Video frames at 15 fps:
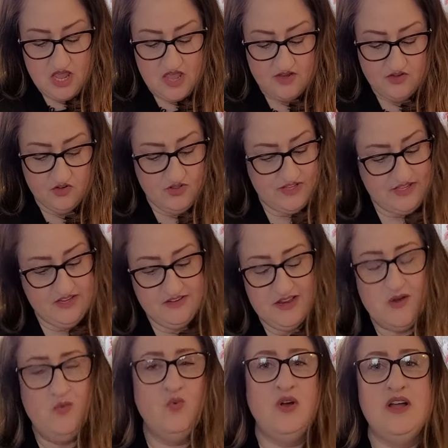and you're like you
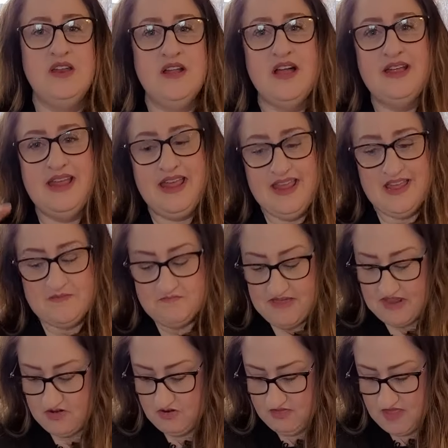know what i am
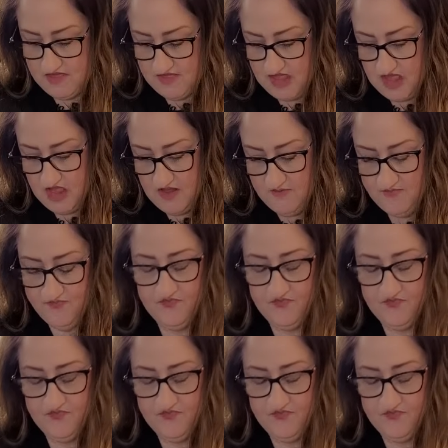better than that